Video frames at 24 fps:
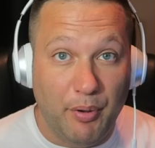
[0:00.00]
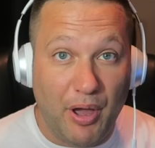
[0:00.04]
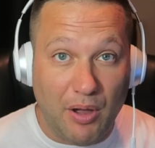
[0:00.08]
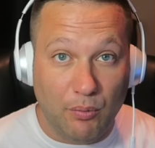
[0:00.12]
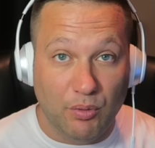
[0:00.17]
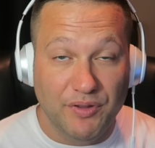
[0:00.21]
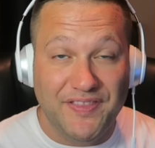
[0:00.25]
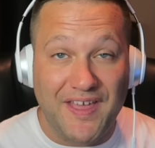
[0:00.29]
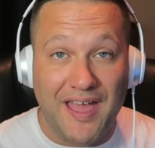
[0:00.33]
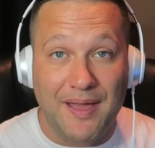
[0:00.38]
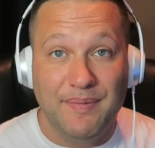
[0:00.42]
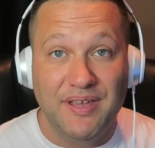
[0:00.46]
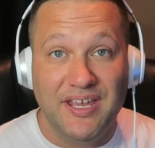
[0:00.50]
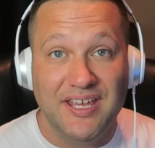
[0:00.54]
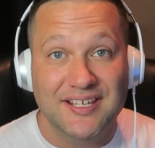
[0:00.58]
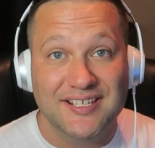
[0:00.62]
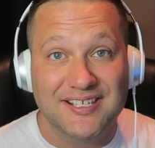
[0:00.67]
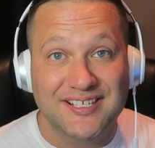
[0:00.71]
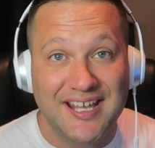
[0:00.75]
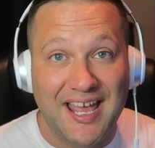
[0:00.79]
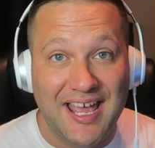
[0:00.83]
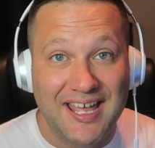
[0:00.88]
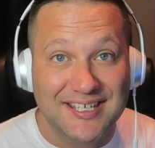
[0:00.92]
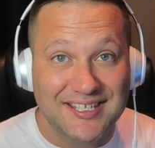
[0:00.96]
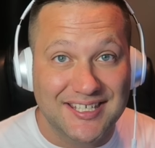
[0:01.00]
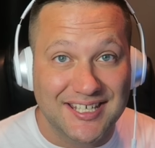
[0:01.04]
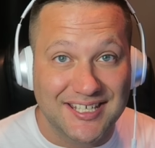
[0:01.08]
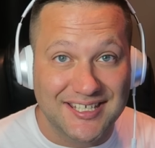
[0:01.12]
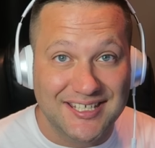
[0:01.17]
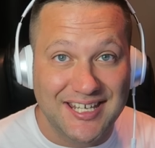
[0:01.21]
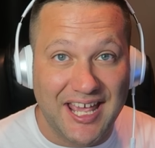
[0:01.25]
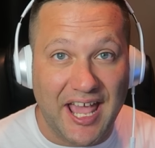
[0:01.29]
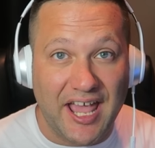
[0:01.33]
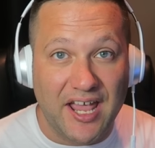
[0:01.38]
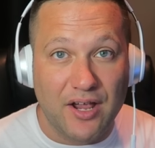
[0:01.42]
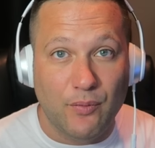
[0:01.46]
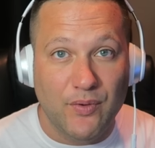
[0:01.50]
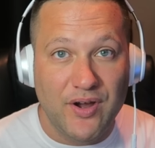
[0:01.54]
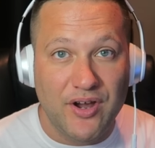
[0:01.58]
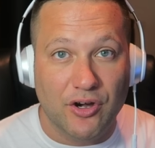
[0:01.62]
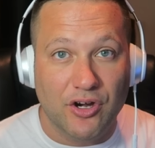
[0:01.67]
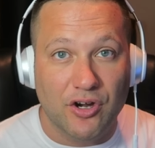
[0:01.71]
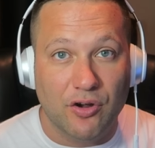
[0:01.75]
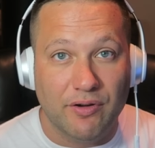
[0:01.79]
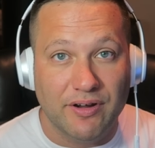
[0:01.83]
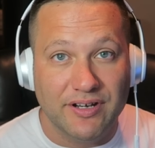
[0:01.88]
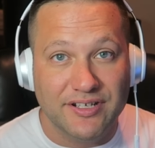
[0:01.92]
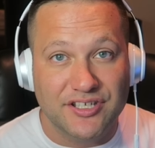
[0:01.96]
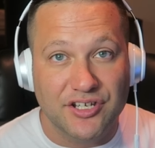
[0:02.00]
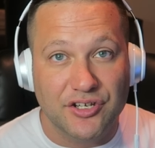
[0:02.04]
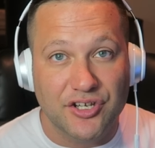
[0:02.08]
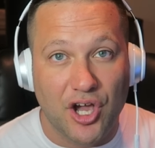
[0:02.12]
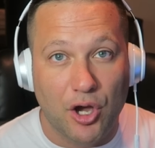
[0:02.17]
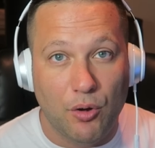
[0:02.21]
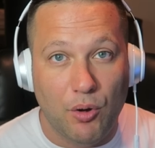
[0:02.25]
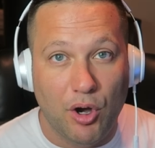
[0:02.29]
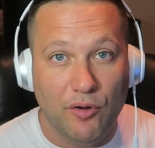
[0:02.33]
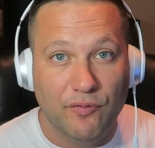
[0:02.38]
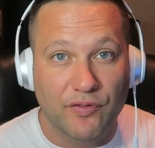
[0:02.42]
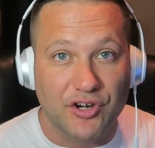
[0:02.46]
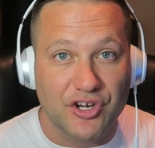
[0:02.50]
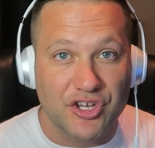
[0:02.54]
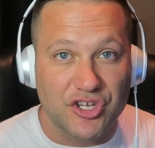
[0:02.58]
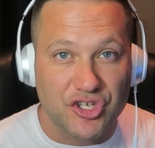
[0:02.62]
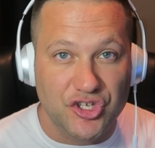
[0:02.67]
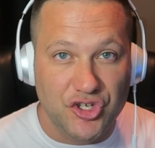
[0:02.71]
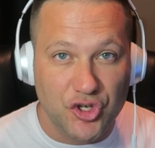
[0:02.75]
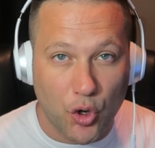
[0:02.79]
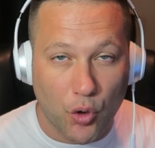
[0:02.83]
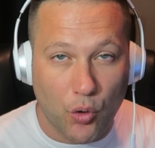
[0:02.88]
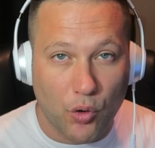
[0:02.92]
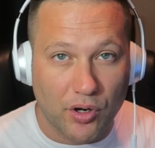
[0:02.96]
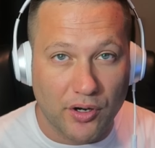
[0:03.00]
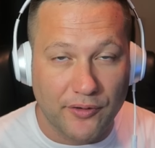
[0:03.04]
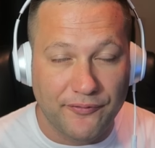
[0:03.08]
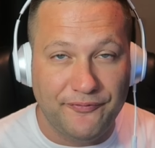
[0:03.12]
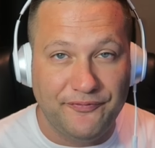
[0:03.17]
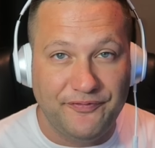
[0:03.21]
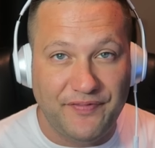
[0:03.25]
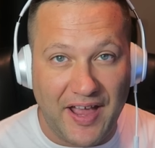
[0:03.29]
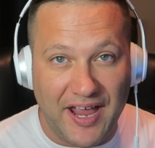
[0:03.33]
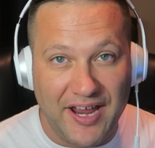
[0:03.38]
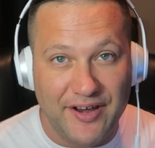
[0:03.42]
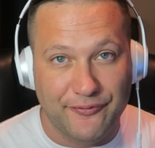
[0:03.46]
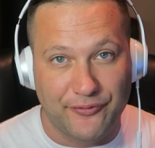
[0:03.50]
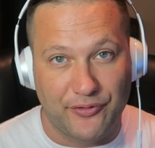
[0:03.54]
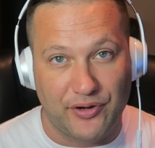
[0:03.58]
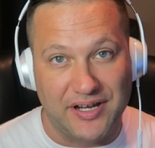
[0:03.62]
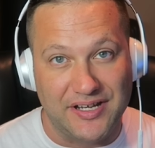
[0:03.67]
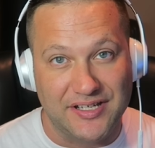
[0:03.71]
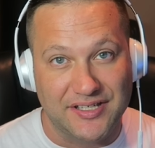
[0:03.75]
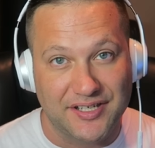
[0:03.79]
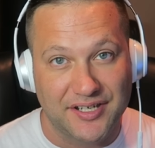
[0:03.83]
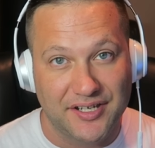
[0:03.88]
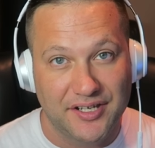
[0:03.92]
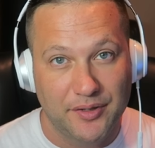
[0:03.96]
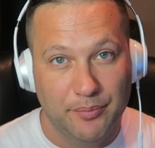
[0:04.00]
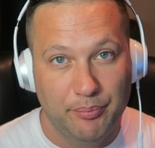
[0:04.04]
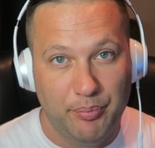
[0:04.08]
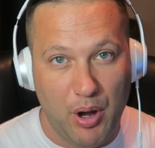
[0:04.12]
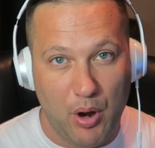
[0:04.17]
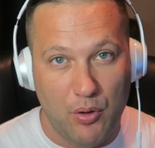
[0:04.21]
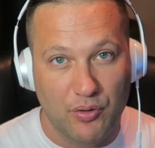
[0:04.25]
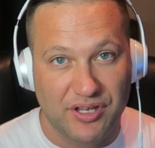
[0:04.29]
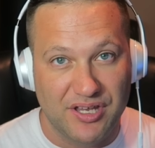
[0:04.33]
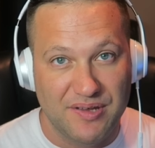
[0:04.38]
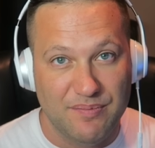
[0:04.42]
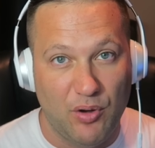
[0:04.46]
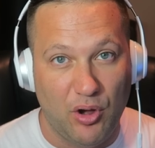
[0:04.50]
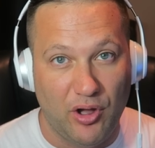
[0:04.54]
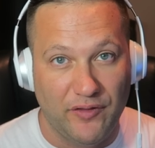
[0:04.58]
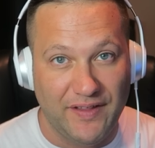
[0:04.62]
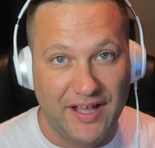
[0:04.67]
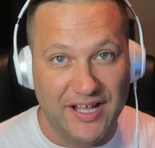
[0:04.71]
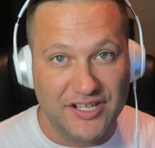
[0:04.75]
But with that being said, today we are going to go over your favorite Pokemon.